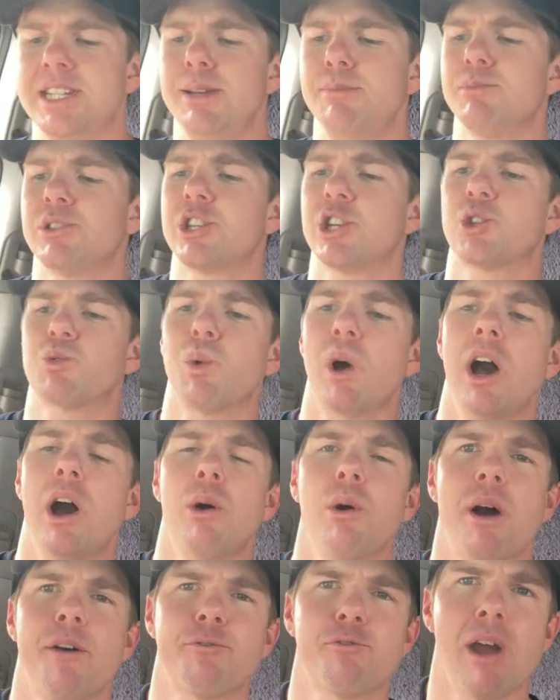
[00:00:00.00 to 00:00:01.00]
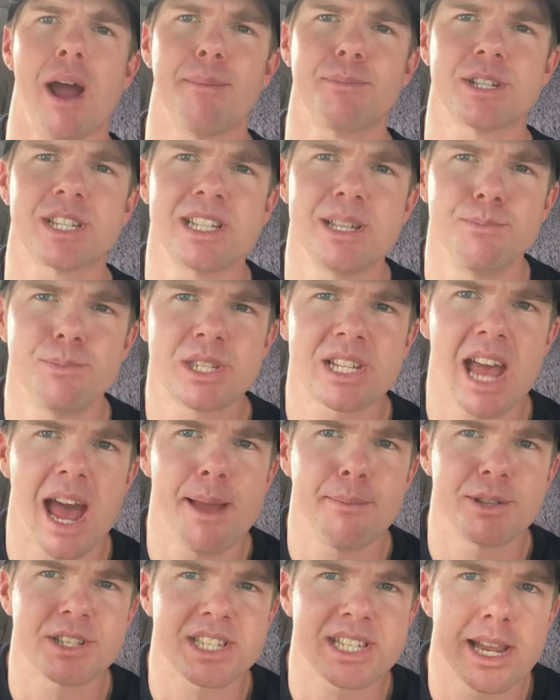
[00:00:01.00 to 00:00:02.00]
Sims as well. I've grabbed a Sims
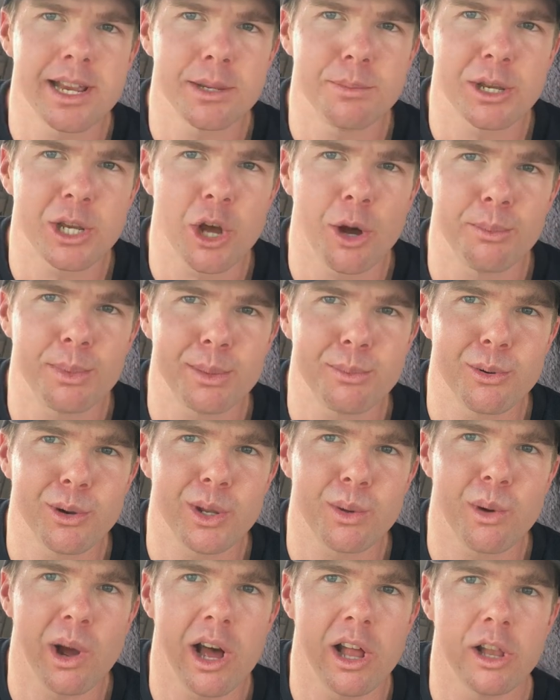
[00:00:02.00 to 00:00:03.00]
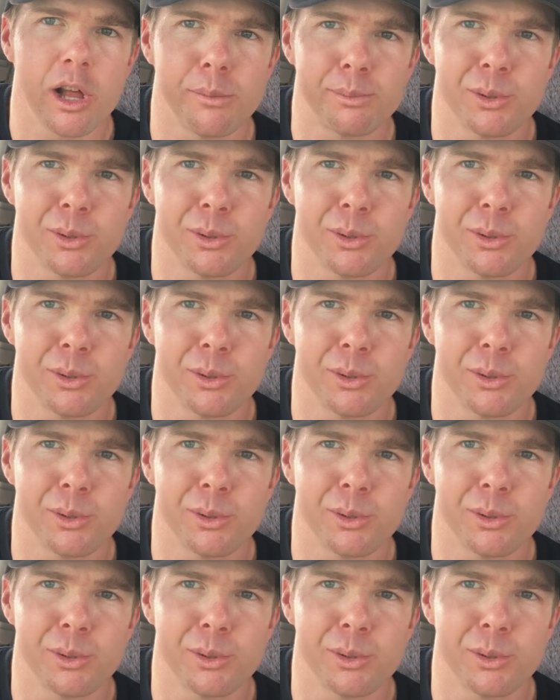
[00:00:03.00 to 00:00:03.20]
game that seemed to be comping pretty well.